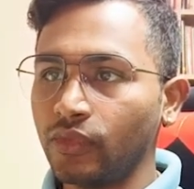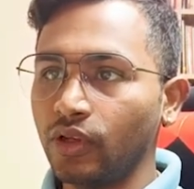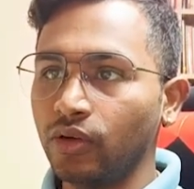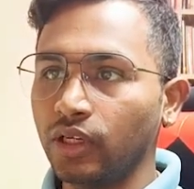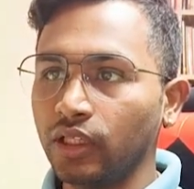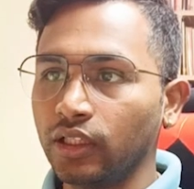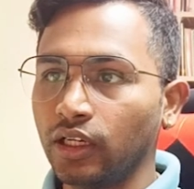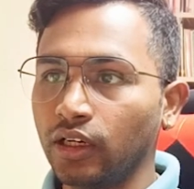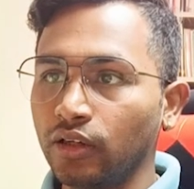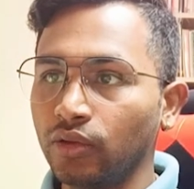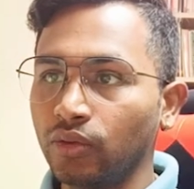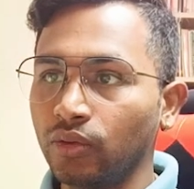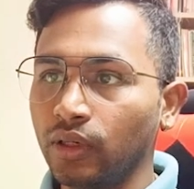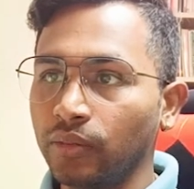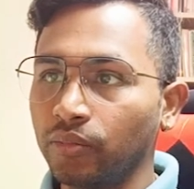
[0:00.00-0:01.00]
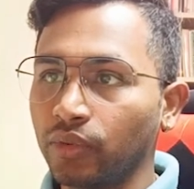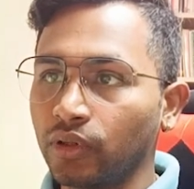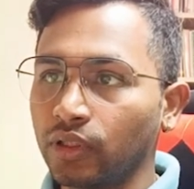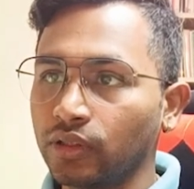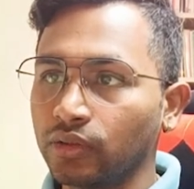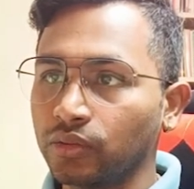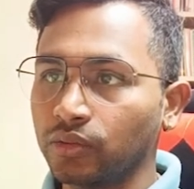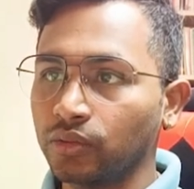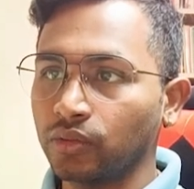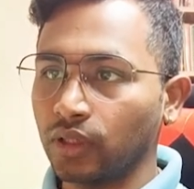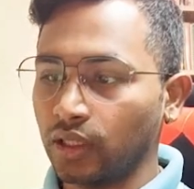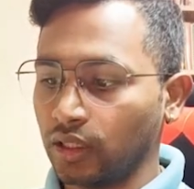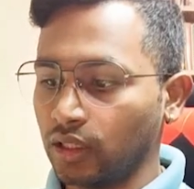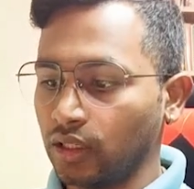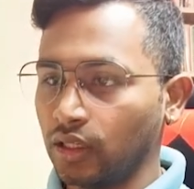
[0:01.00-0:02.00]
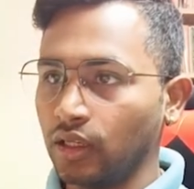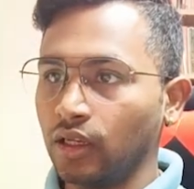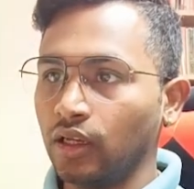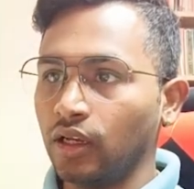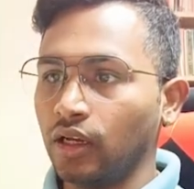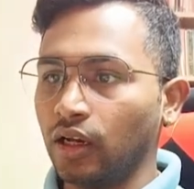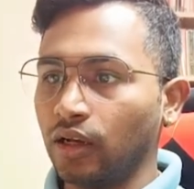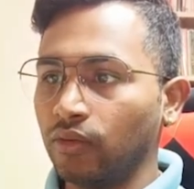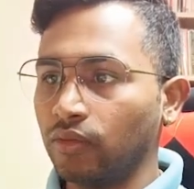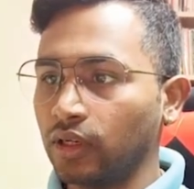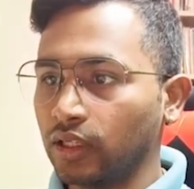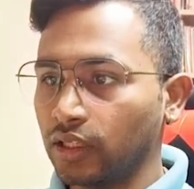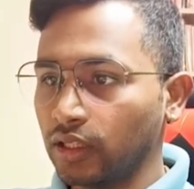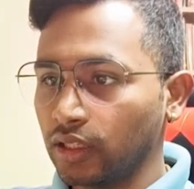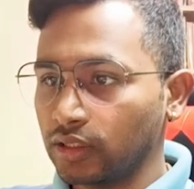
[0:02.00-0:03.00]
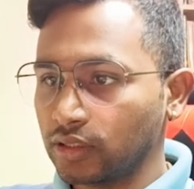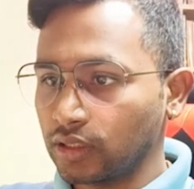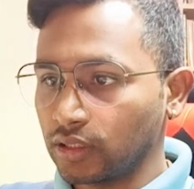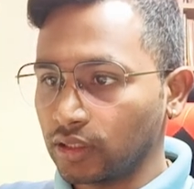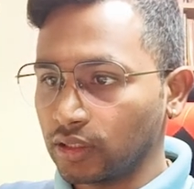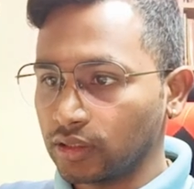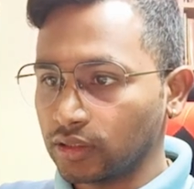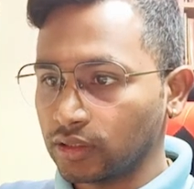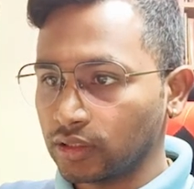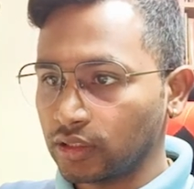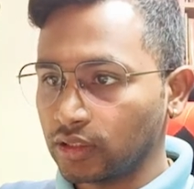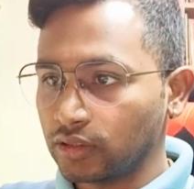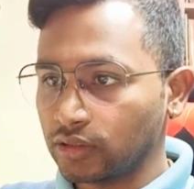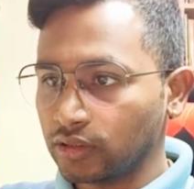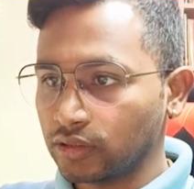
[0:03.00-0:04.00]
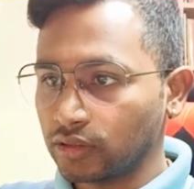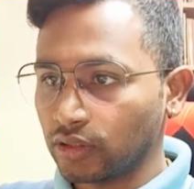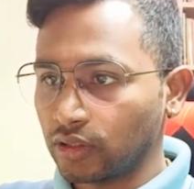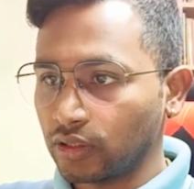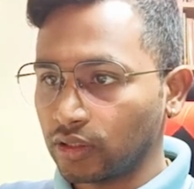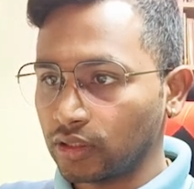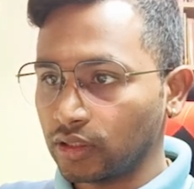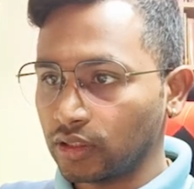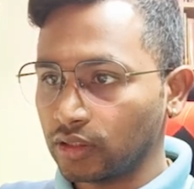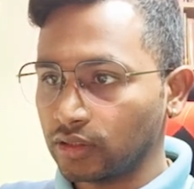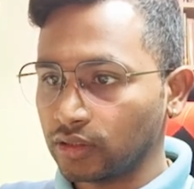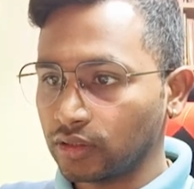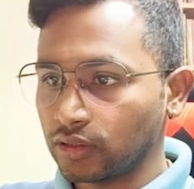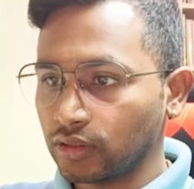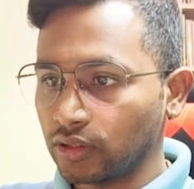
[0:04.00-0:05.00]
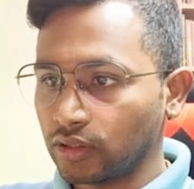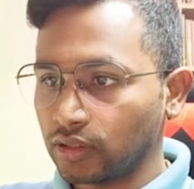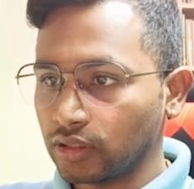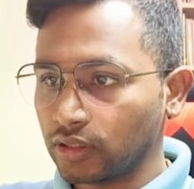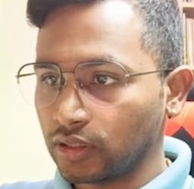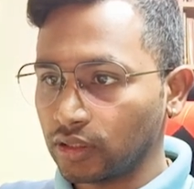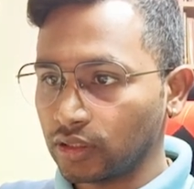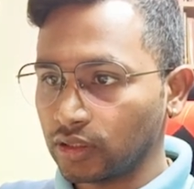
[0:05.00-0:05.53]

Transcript: Okay, there are no employees who are working as clerks. Let's sort this in order